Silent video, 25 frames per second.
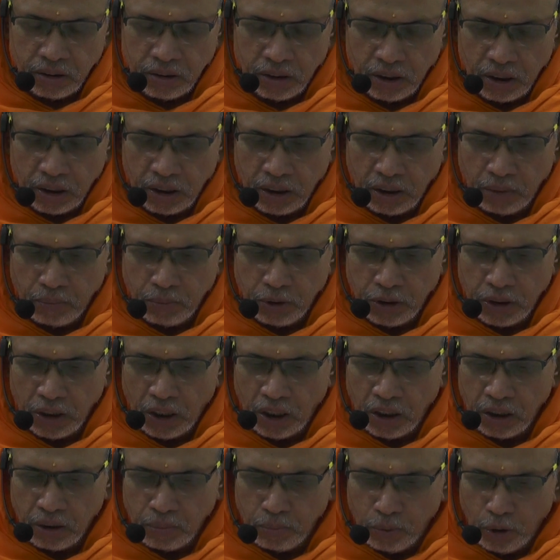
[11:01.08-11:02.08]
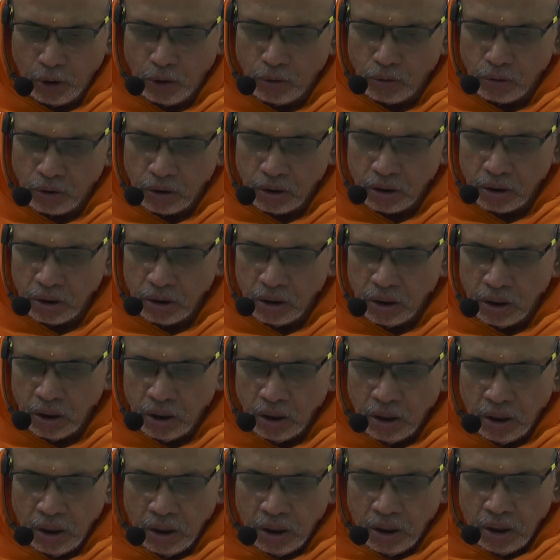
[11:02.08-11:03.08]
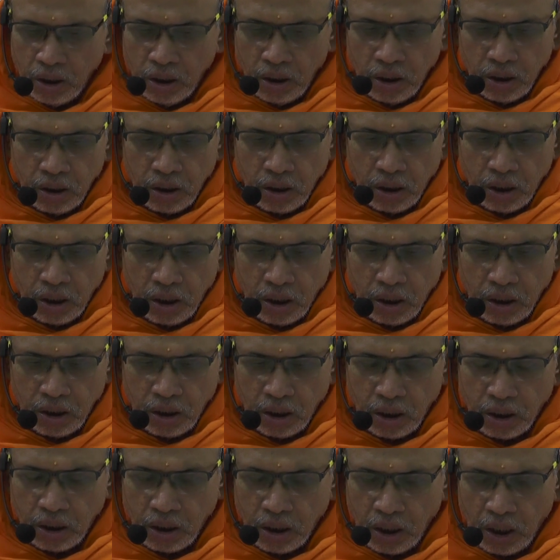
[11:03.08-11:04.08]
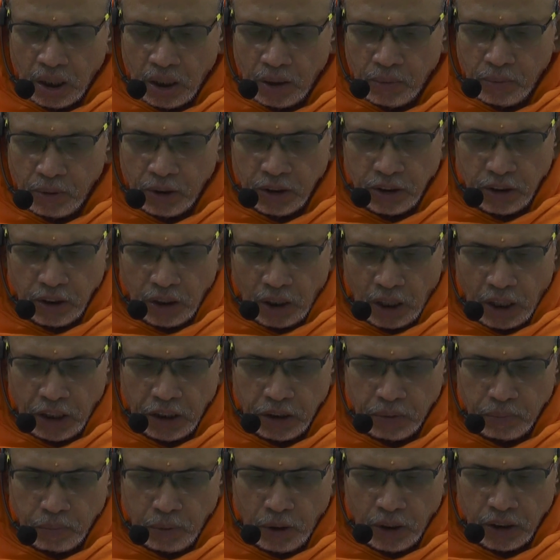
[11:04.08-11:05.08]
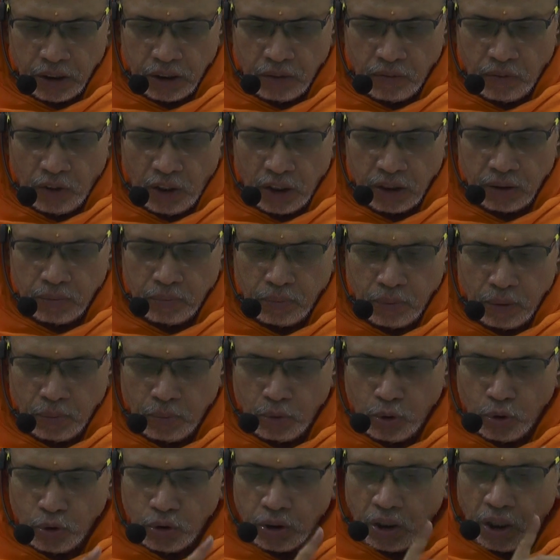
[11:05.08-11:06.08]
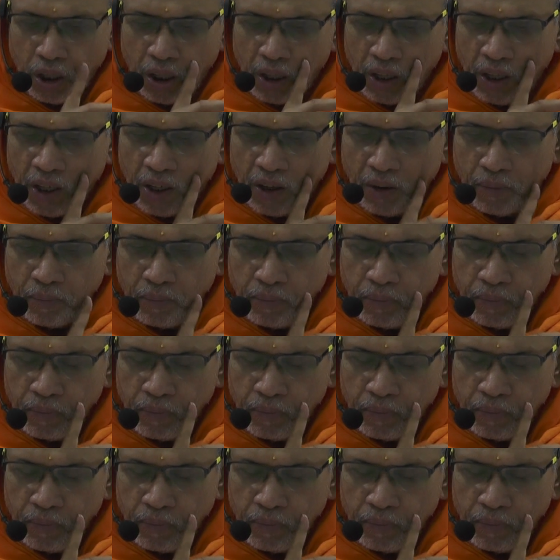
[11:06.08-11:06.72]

that can be thought about, that I am on the right path of Atma Bodhaha.